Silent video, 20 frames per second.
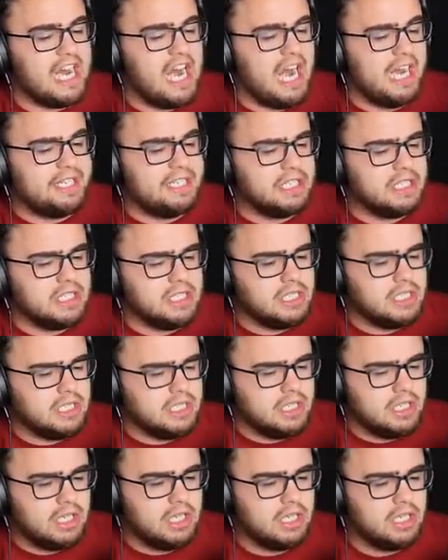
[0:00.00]
God!
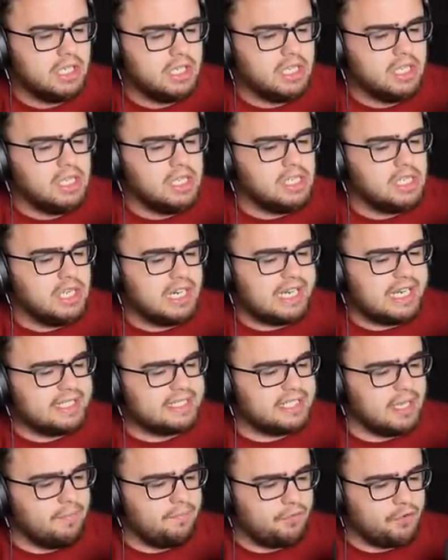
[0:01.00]
I
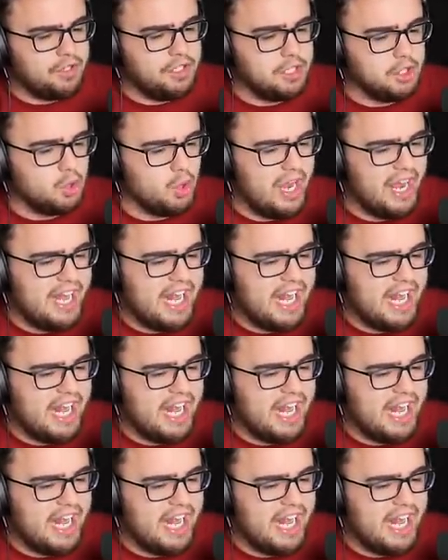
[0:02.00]
got some for you